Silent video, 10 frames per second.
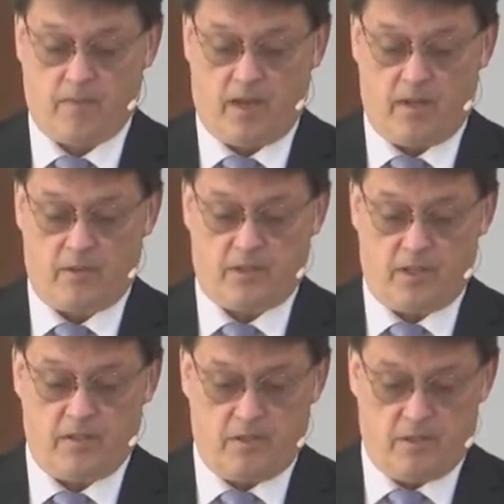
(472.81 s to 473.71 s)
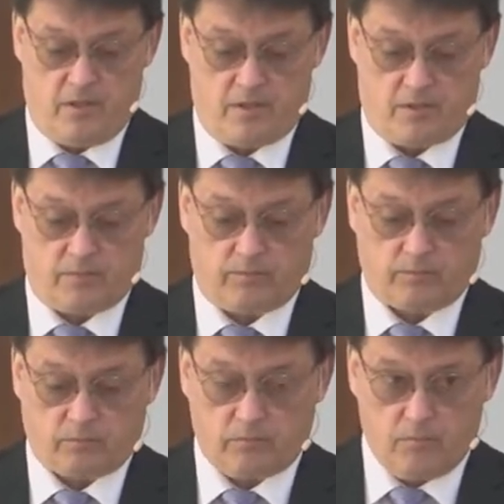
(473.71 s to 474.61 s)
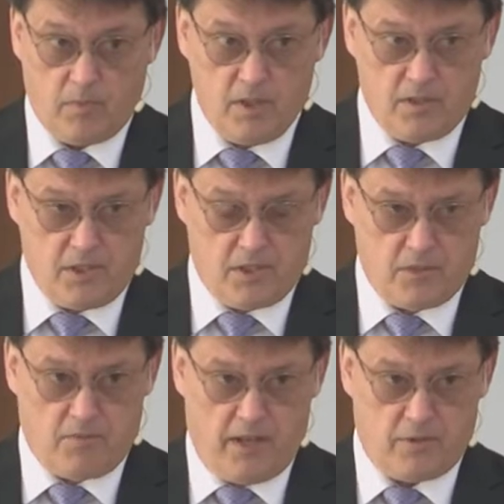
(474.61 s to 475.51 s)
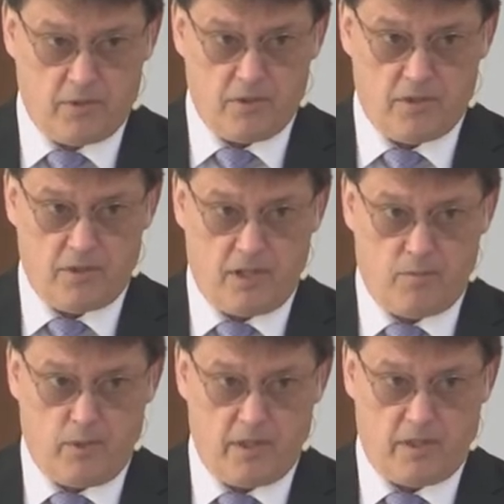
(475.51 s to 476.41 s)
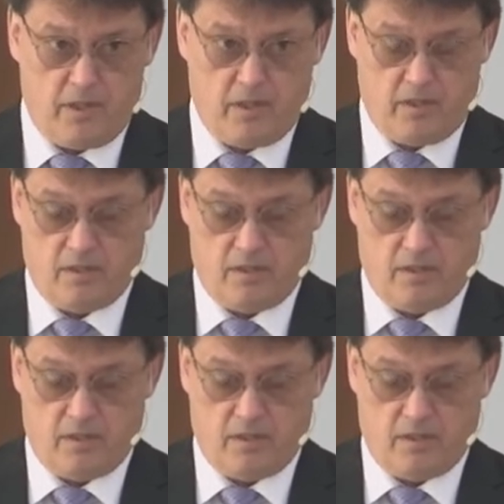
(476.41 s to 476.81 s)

And I'll tell you this, as this is Veterans Day weekend,